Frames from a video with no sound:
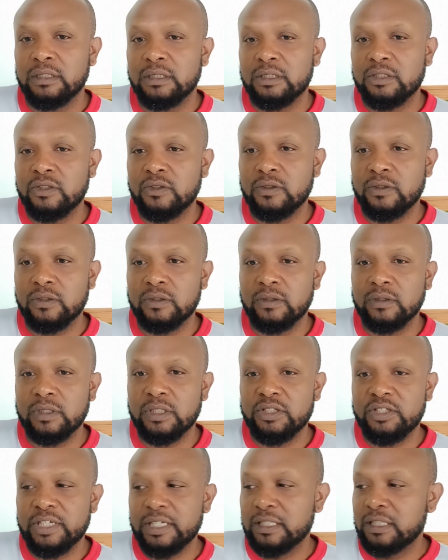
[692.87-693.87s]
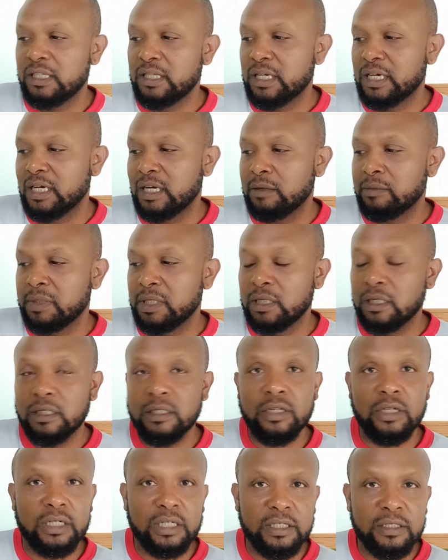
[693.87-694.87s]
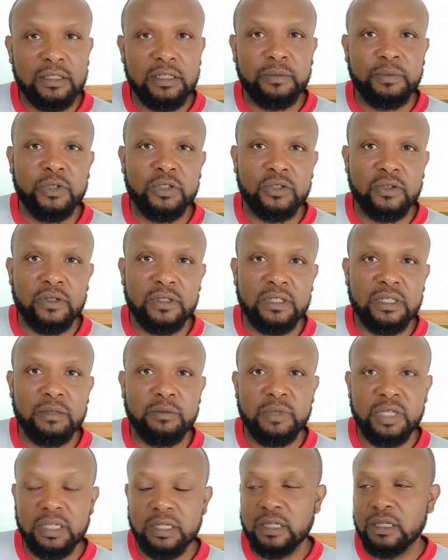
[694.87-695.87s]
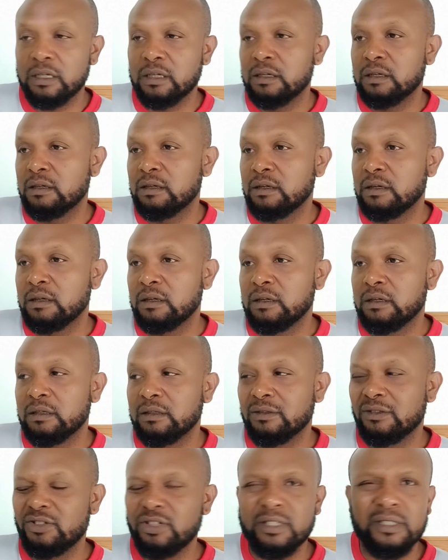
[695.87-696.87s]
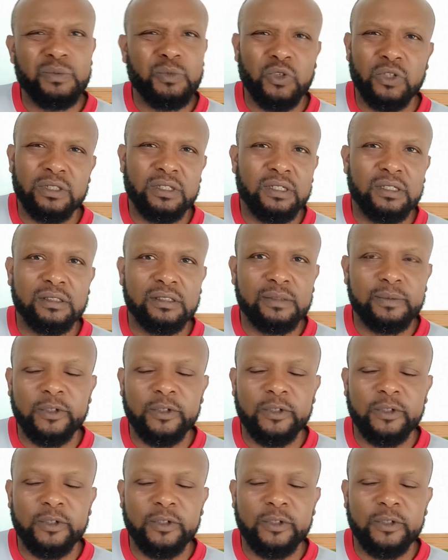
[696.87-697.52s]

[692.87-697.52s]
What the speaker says: So it's just the little nuggets to put out to bake. Just small thing.